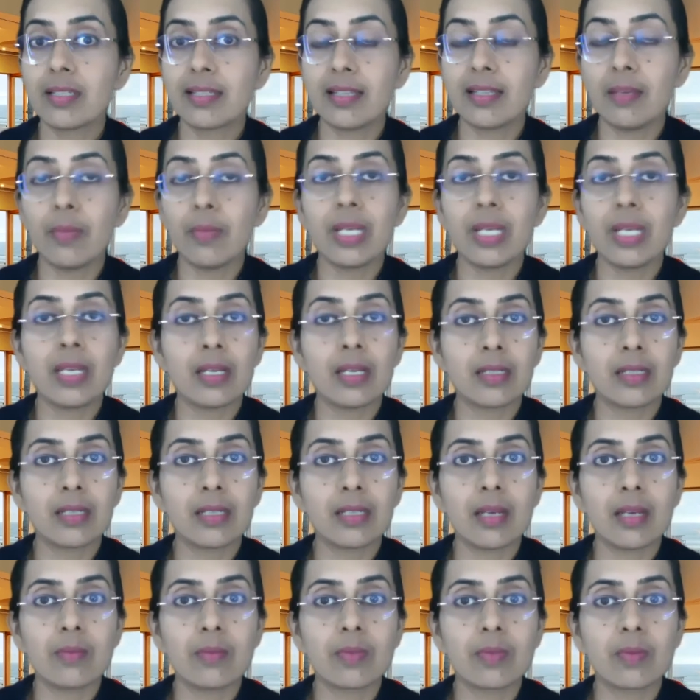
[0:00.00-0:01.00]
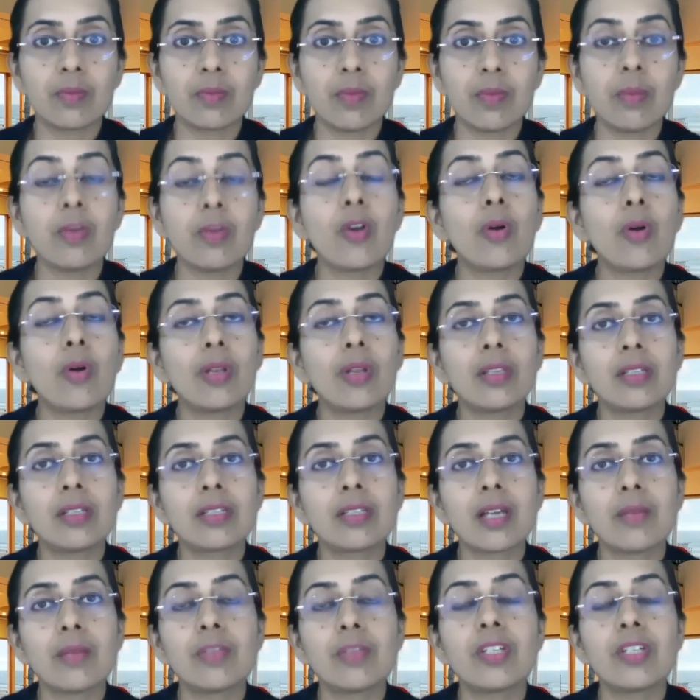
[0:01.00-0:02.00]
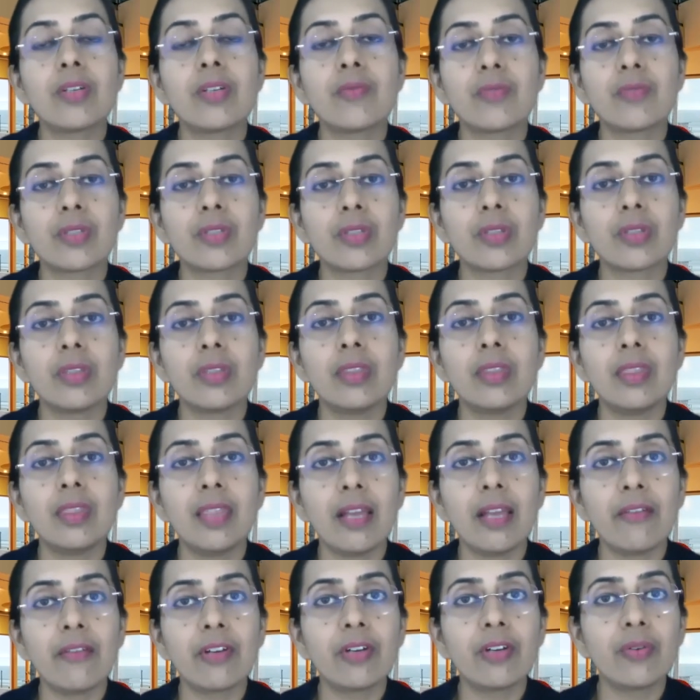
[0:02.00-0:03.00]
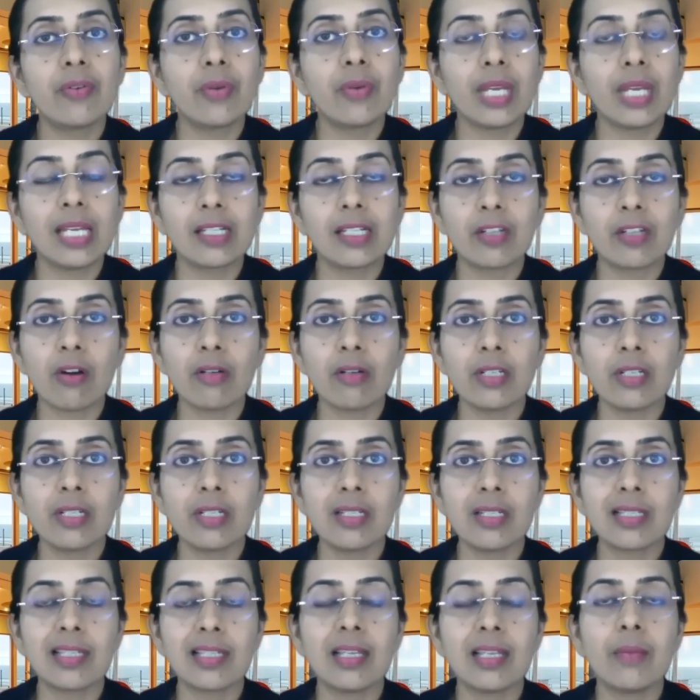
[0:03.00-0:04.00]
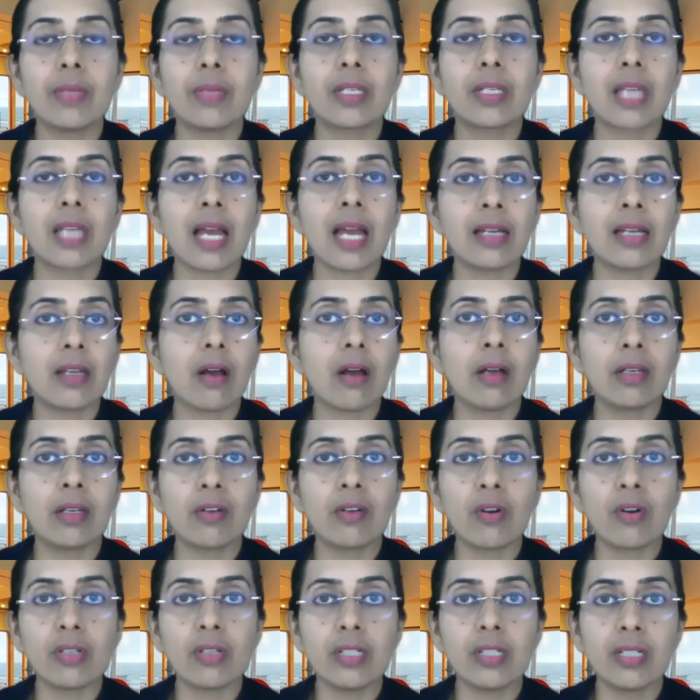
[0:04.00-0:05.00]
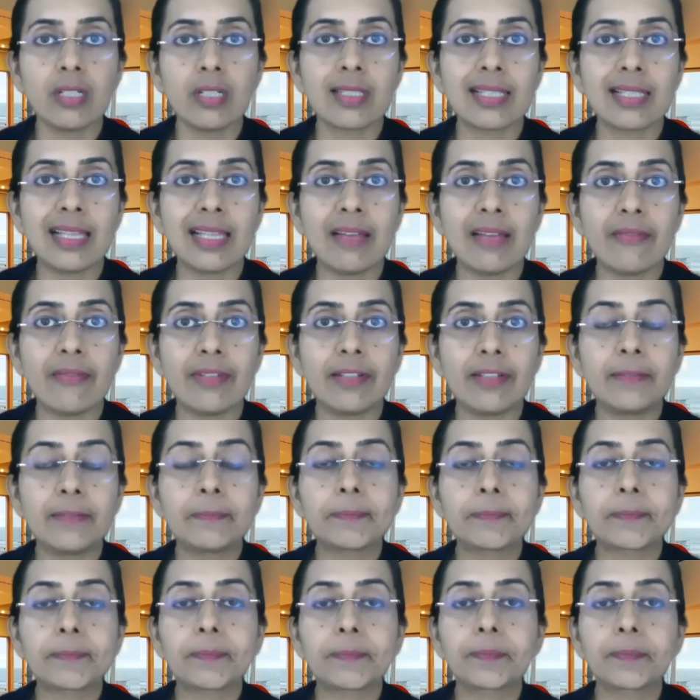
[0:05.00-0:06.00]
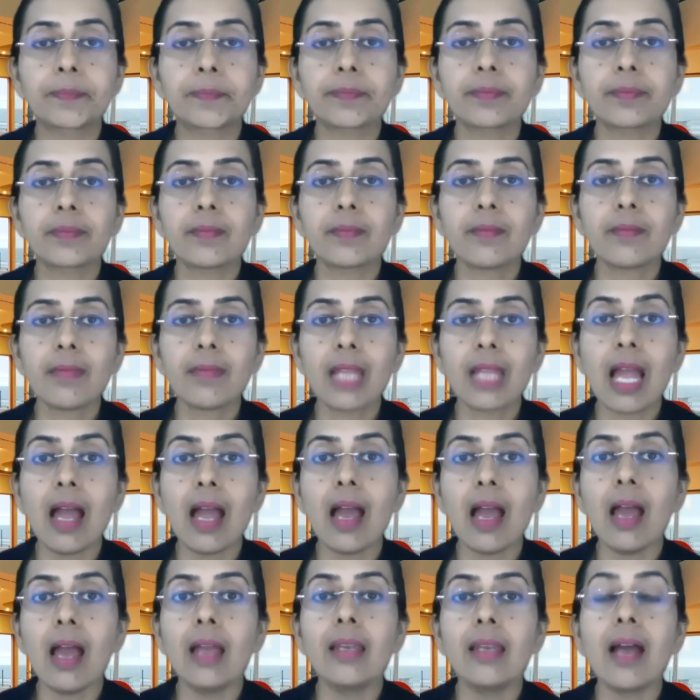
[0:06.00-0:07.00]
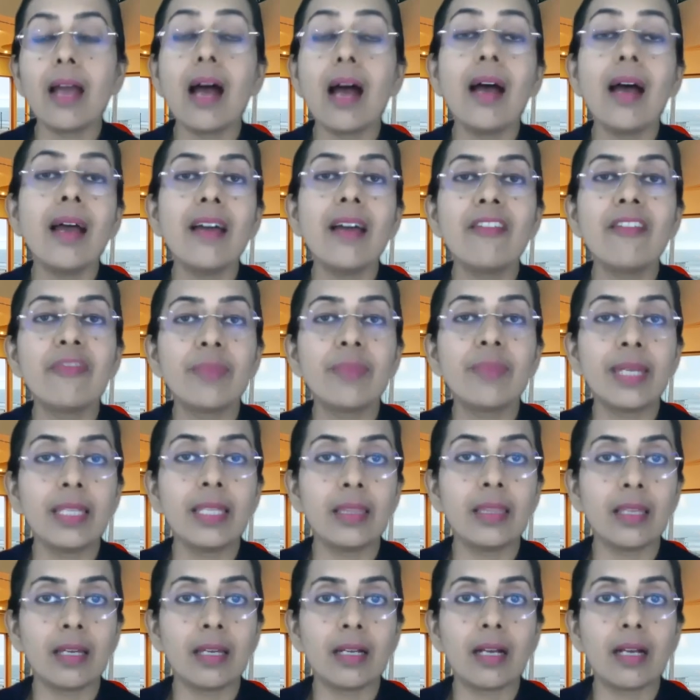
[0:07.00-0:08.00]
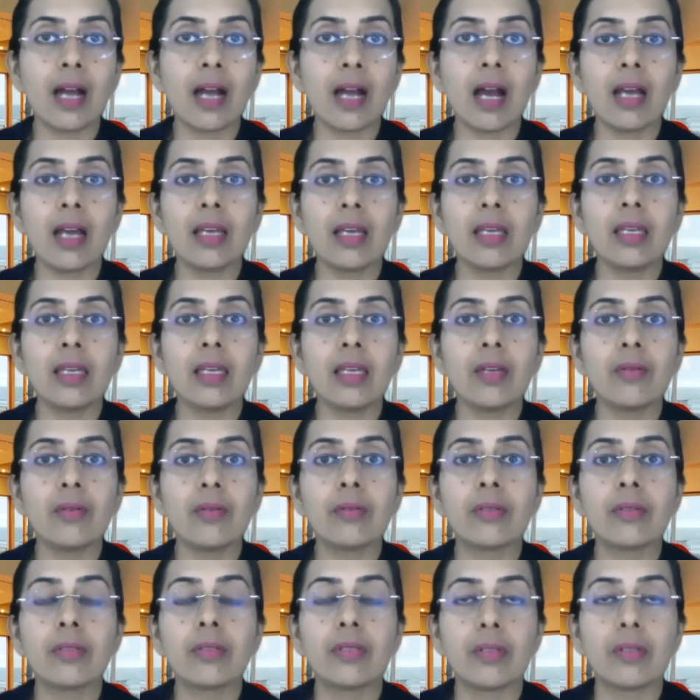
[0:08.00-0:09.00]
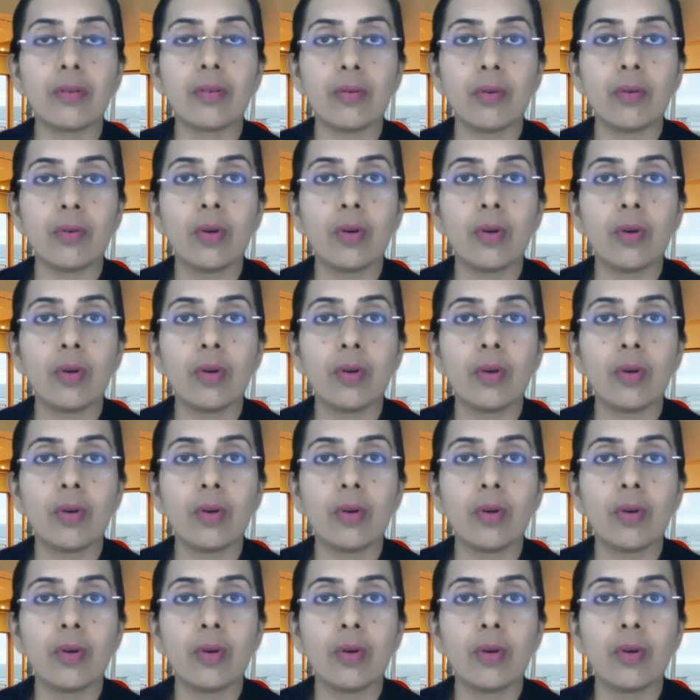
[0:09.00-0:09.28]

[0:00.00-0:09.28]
many a times. Maybe all the time she was never doing it consciously, but at unconscious level. And I have been there. I used to,